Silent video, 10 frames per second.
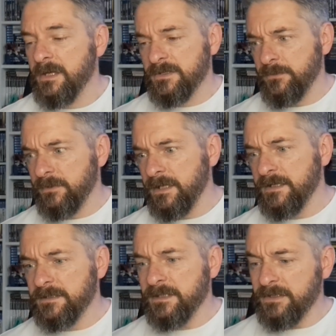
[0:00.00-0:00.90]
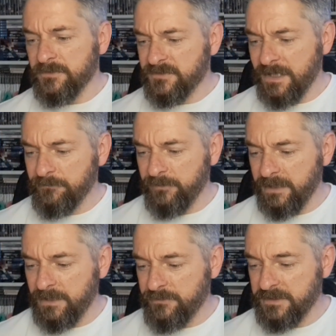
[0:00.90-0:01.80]
So it does sound
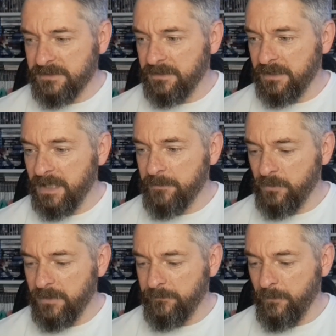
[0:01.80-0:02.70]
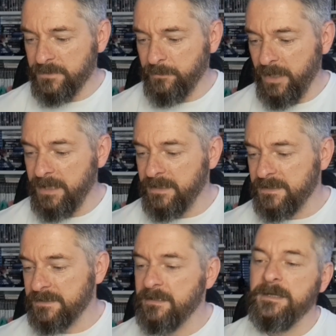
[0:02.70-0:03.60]
really interesting, and I am looking forward to playing
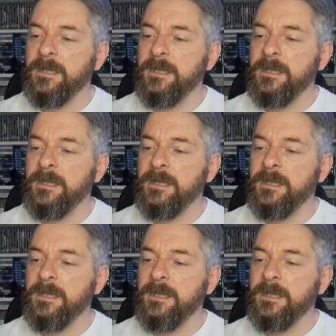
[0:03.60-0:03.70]
this.